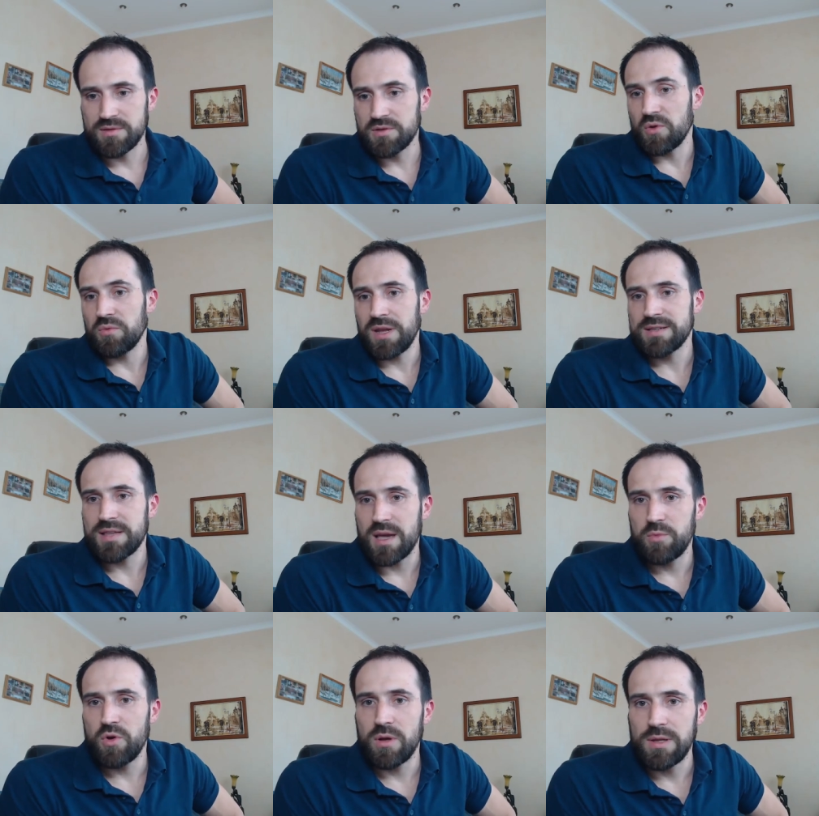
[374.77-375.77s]
So next
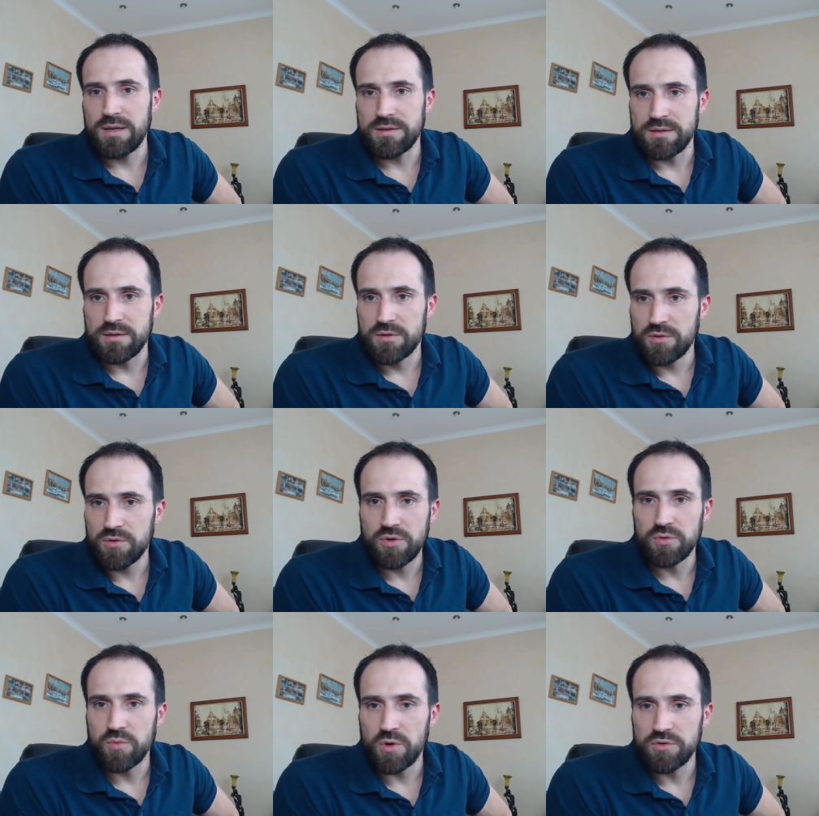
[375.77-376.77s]
time you are lazy, you
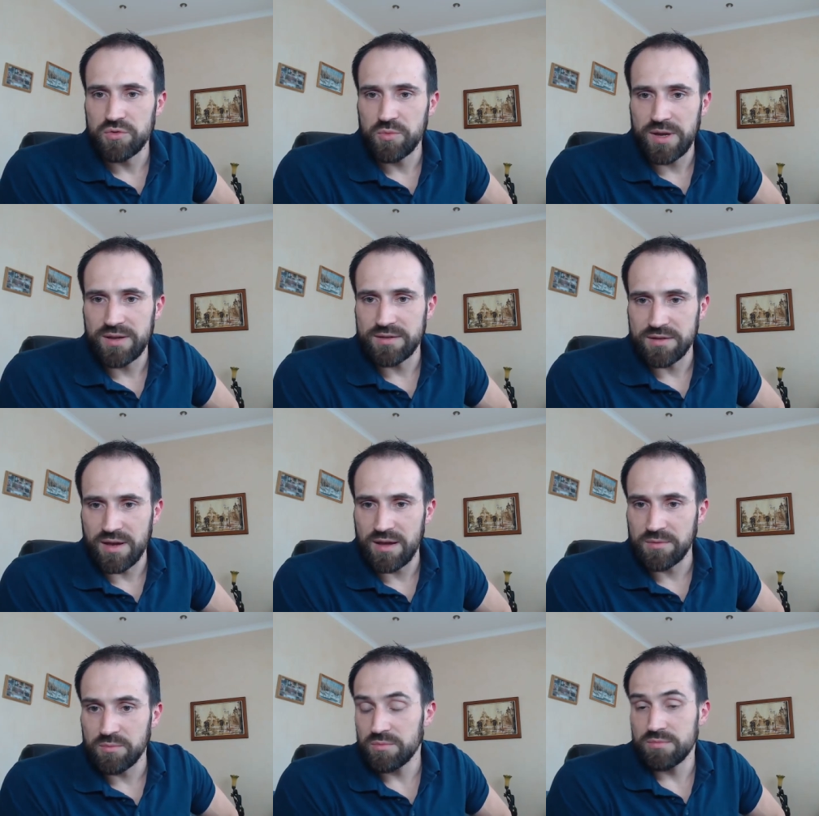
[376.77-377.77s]
don't want to make it
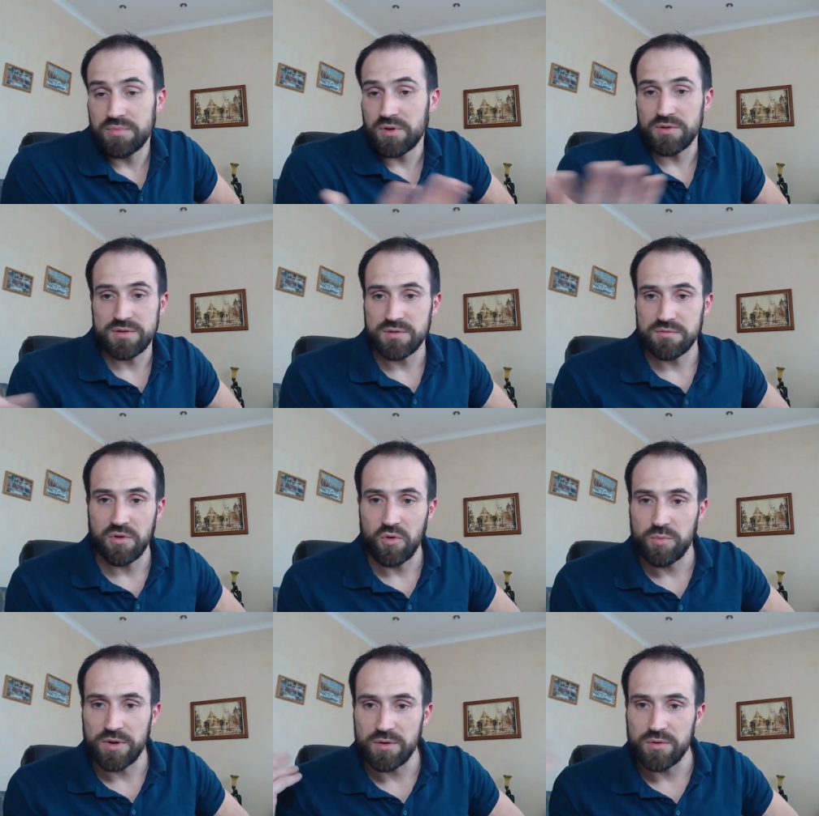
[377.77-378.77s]
again because
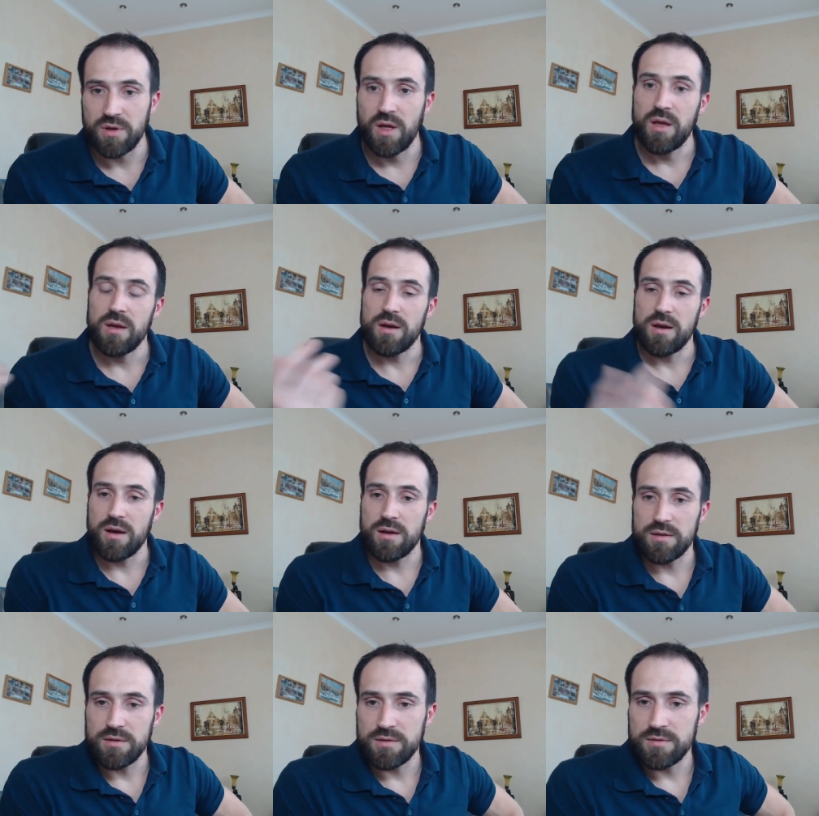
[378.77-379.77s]
nobody uh,
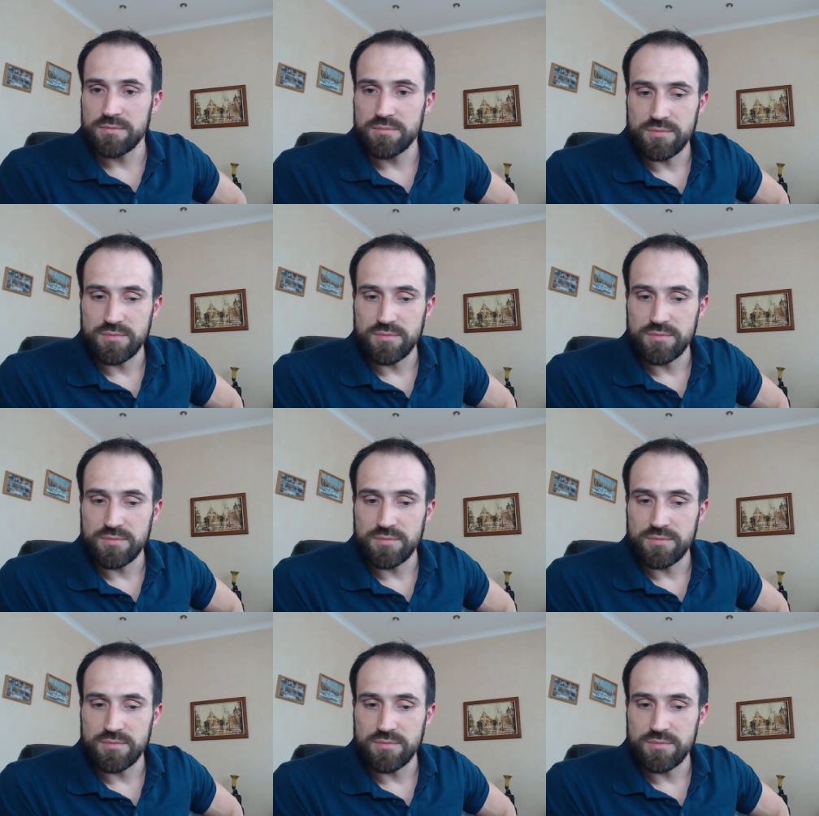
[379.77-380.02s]
uh